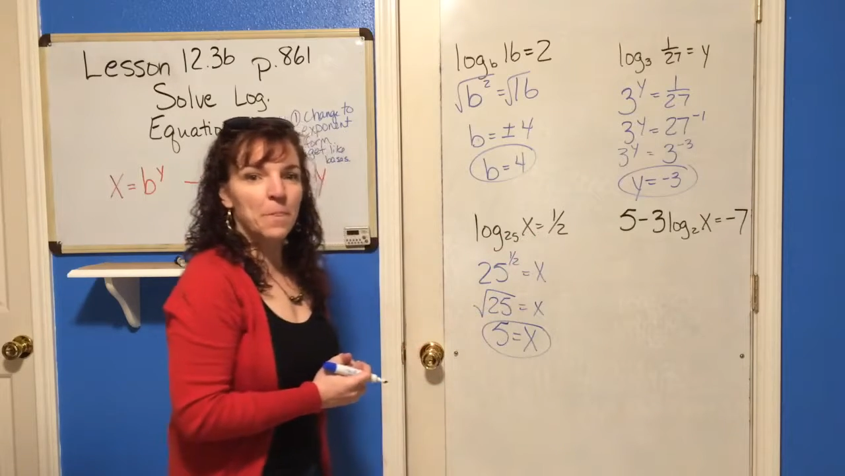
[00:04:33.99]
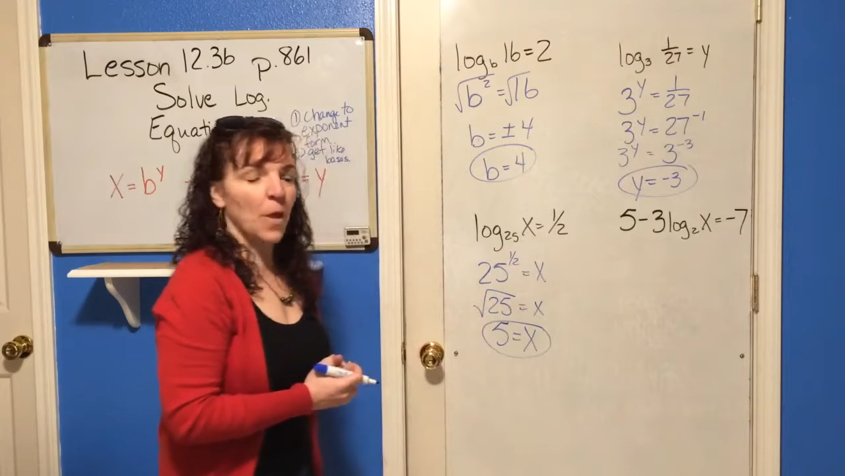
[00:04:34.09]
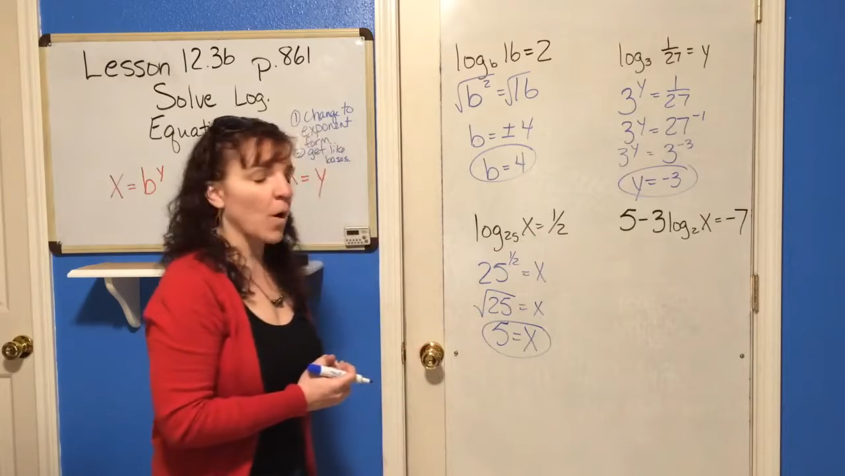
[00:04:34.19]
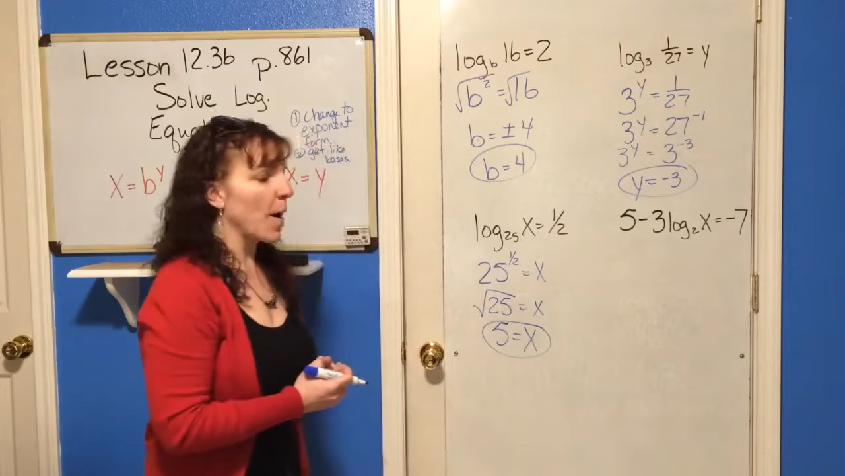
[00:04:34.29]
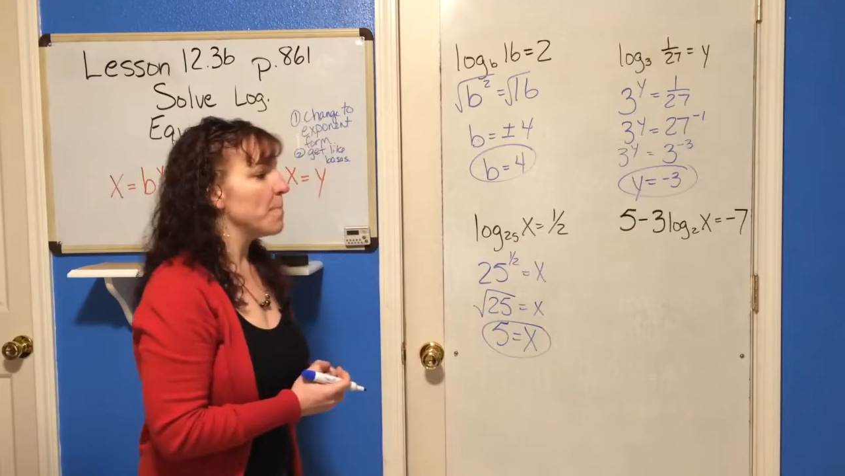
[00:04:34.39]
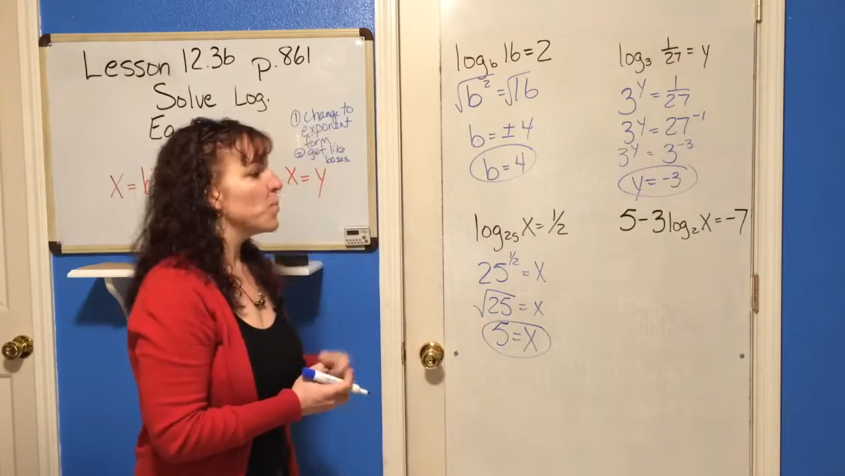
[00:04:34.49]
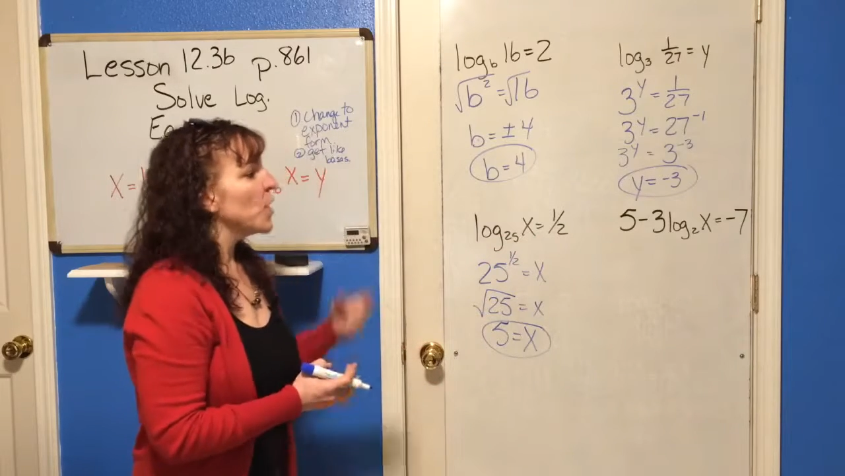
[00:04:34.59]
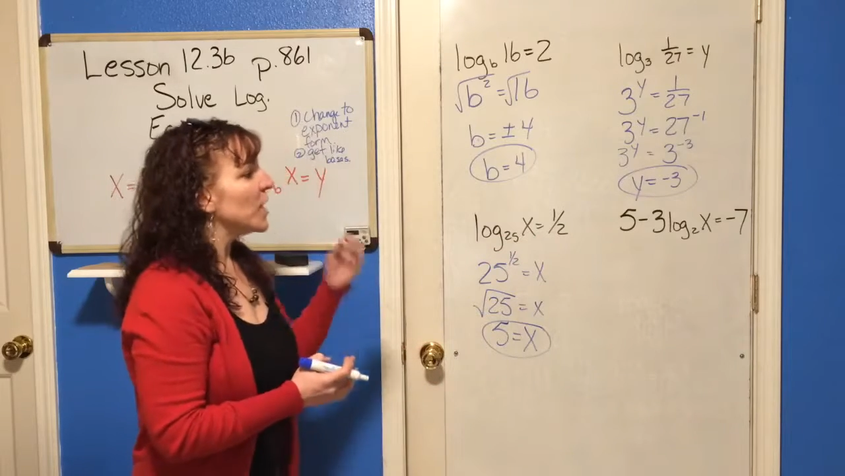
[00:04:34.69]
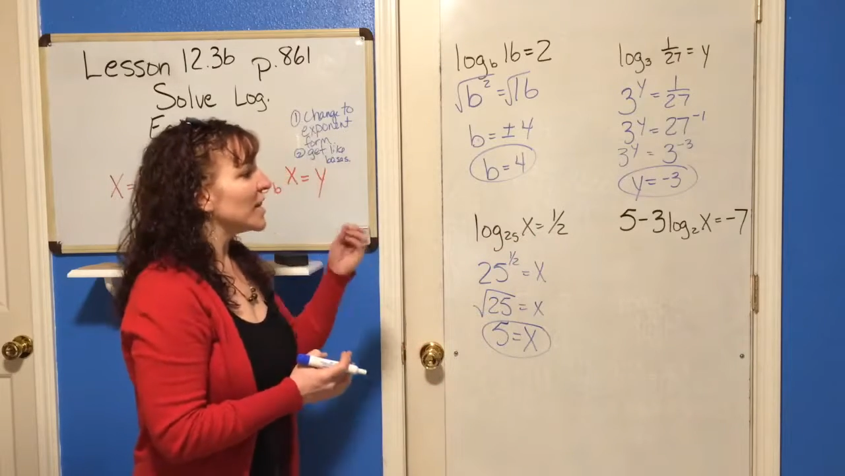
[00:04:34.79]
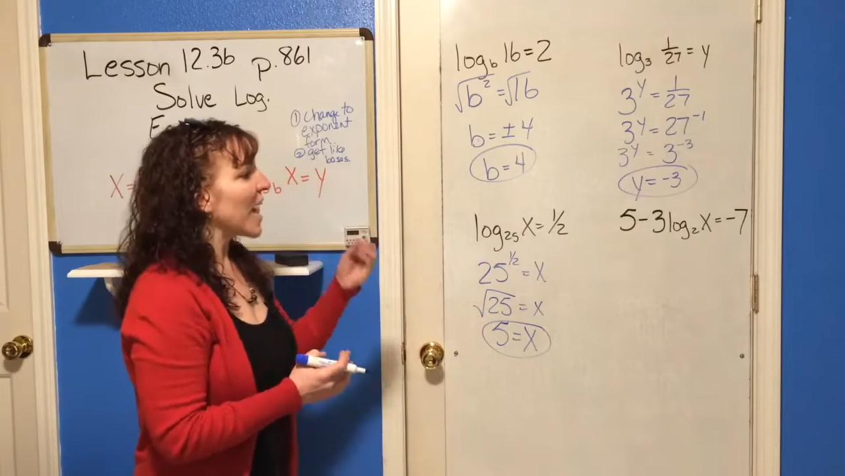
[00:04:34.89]
All right,
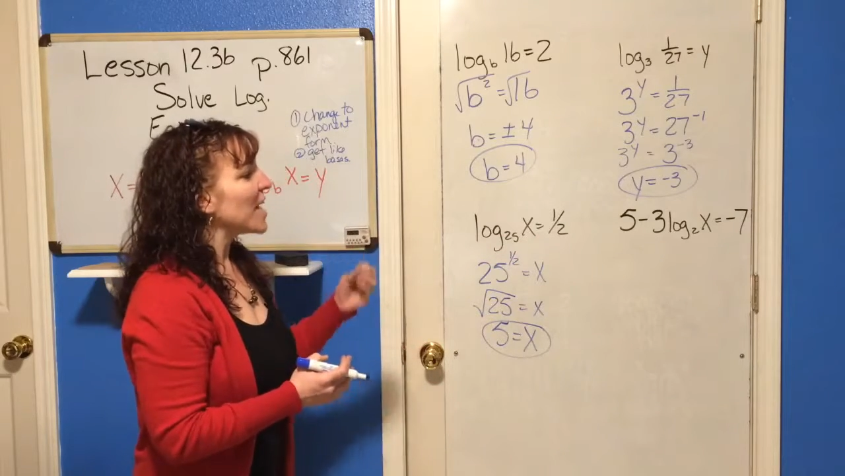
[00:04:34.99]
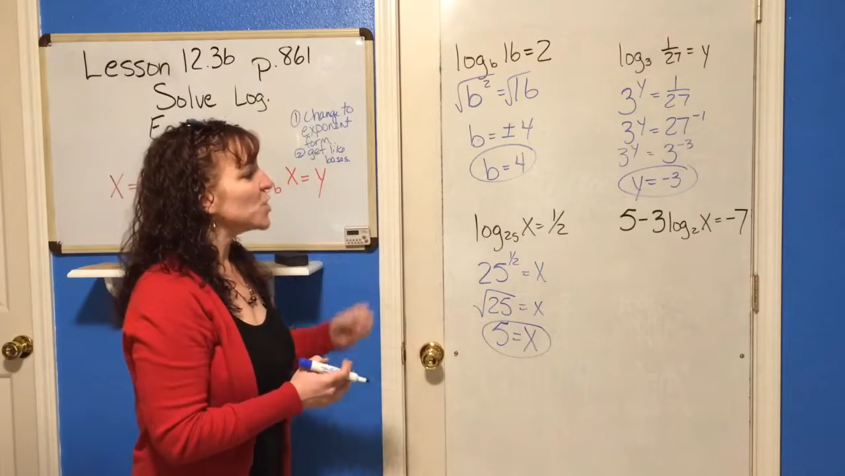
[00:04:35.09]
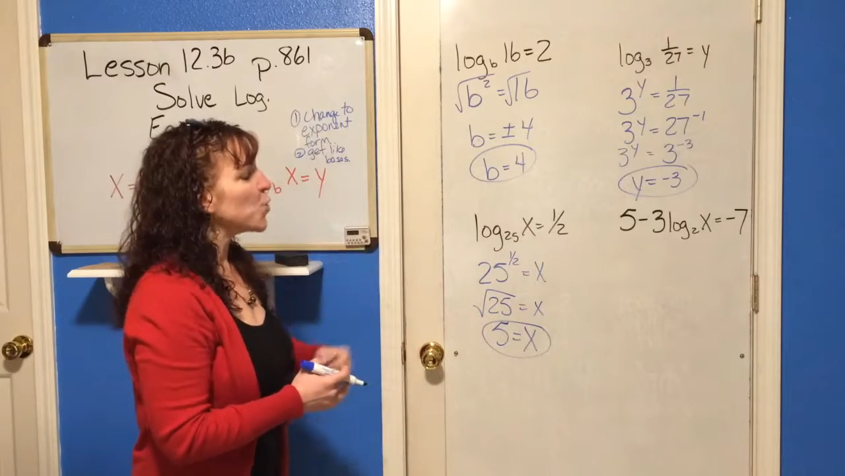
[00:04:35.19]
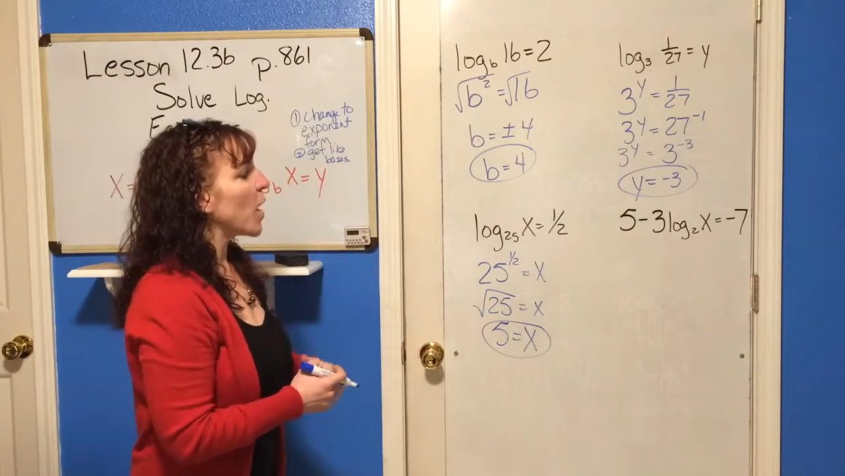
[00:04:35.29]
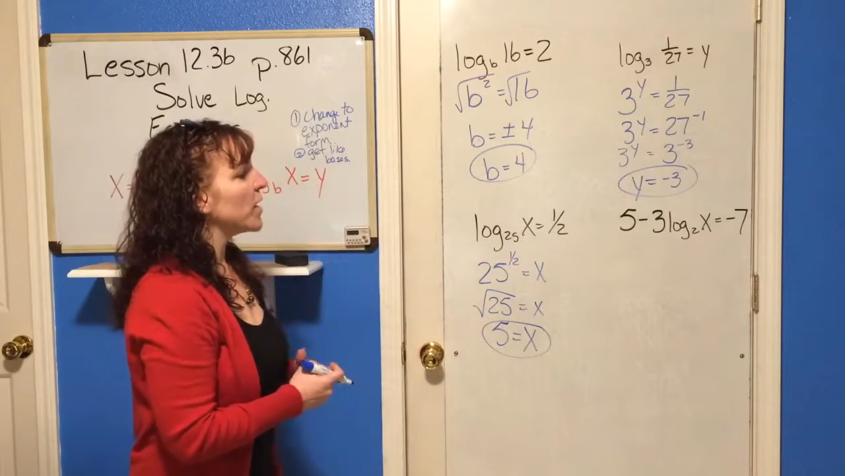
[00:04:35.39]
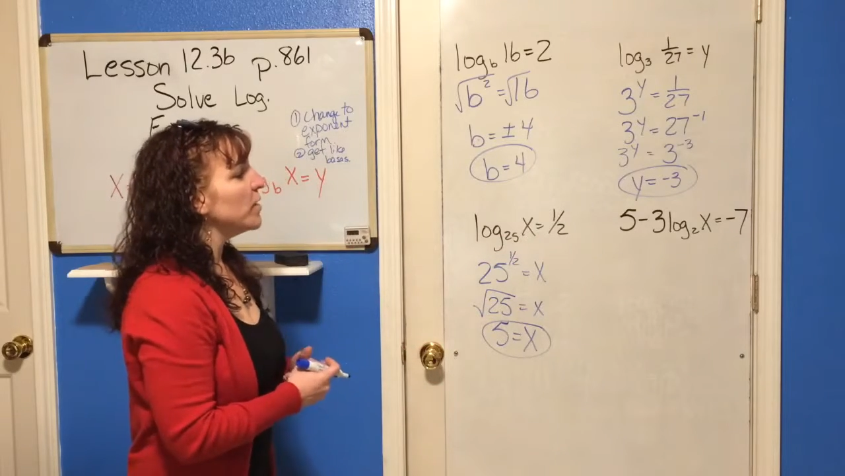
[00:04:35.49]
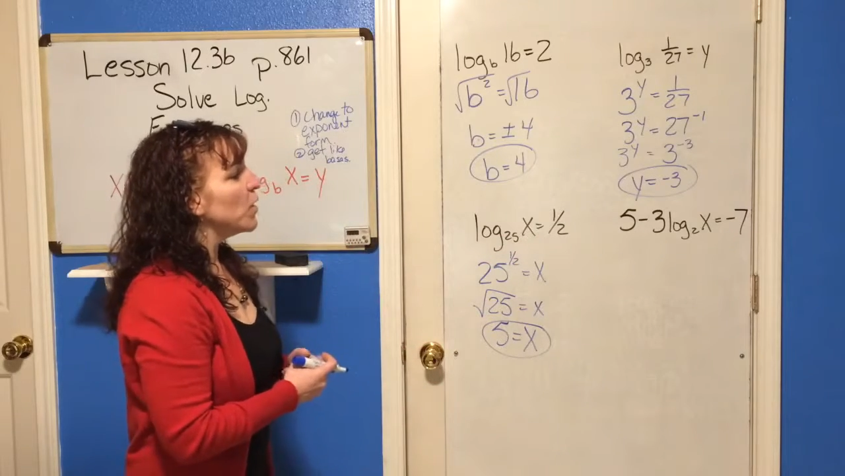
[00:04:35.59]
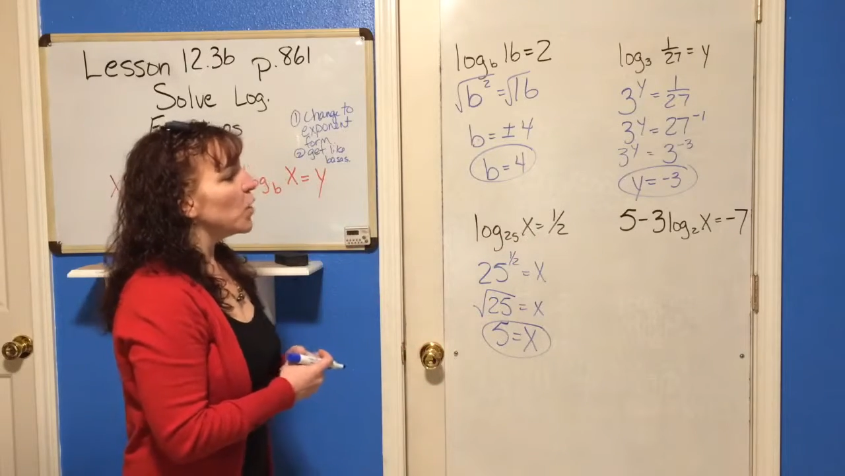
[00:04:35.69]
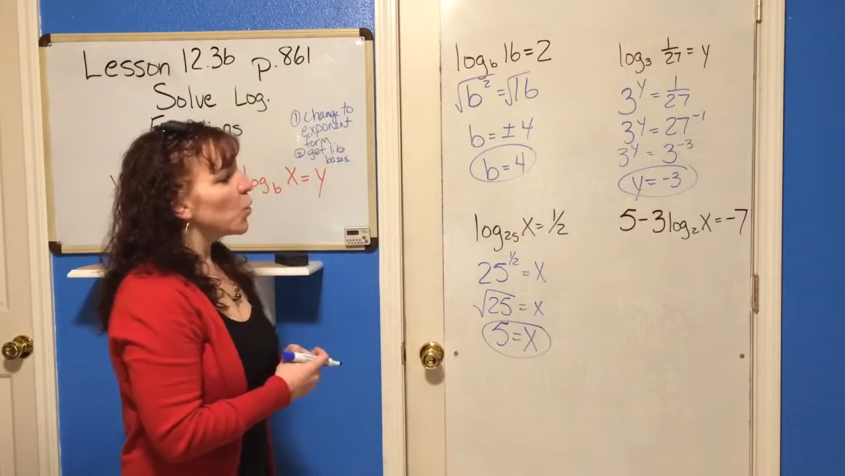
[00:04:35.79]
last one.